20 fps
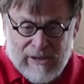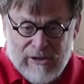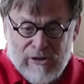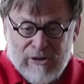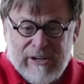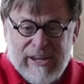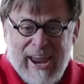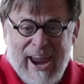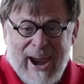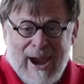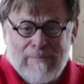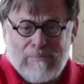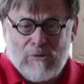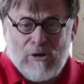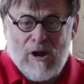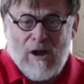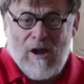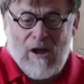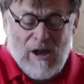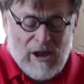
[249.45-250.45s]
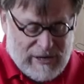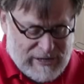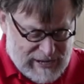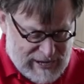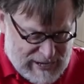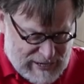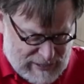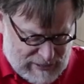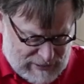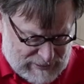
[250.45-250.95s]
your camera on
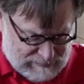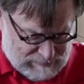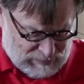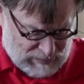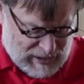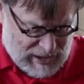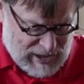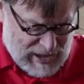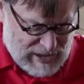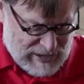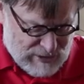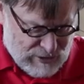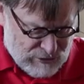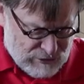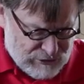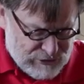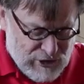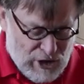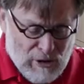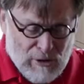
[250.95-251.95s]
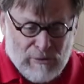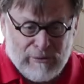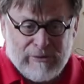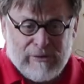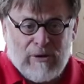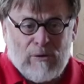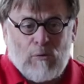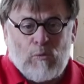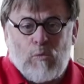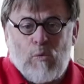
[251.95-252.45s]
here and you don't
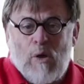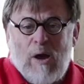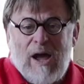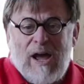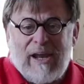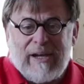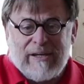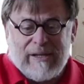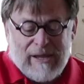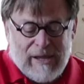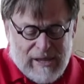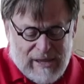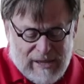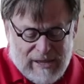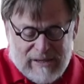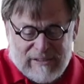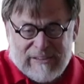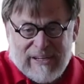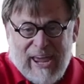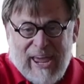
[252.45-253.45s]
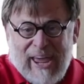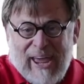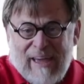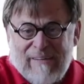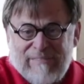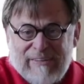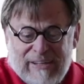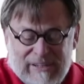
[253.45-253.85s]
want to have